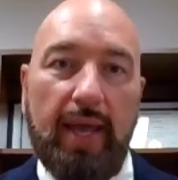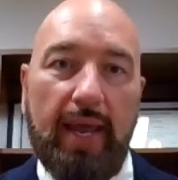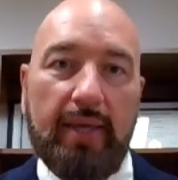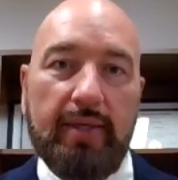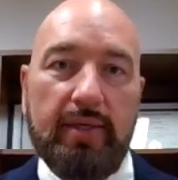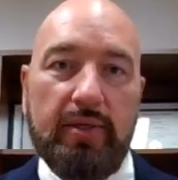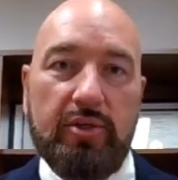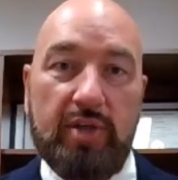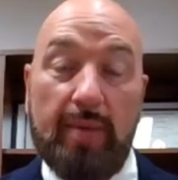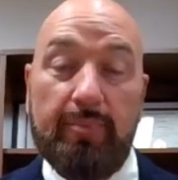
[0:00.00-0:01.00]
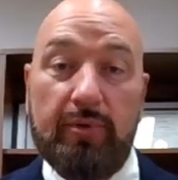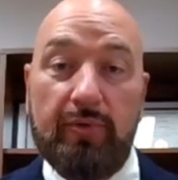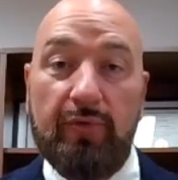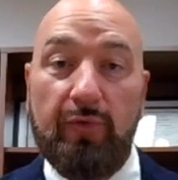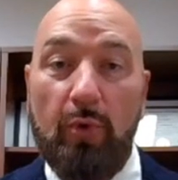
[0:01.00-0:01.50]
and in Chapter
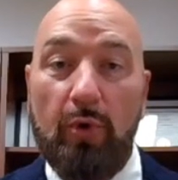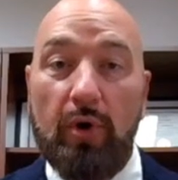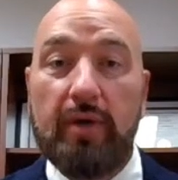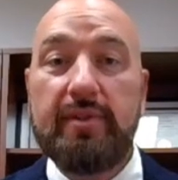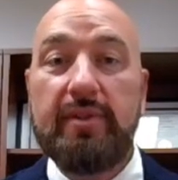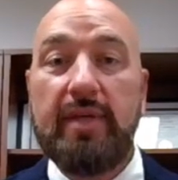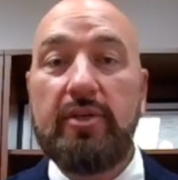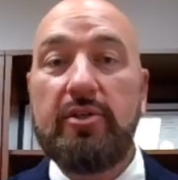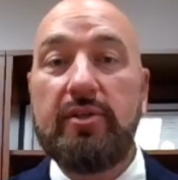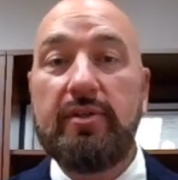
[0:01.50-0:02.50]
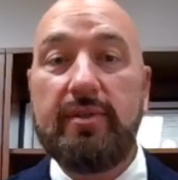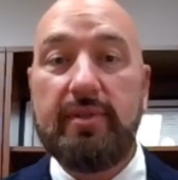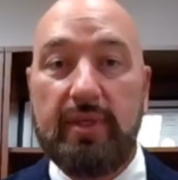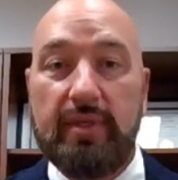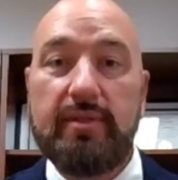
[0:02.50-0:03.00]
4, Sections
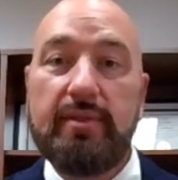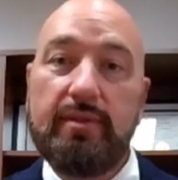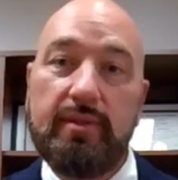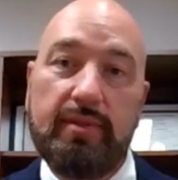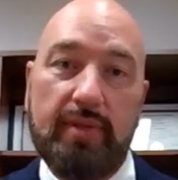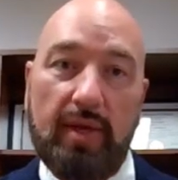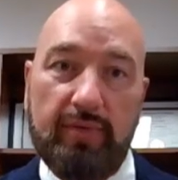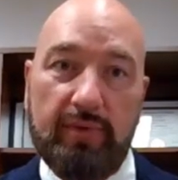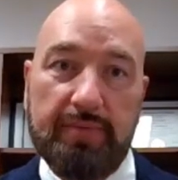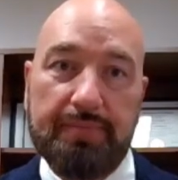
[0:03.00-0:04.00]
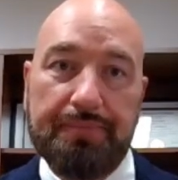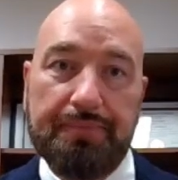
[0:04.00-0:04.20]
6 to 7.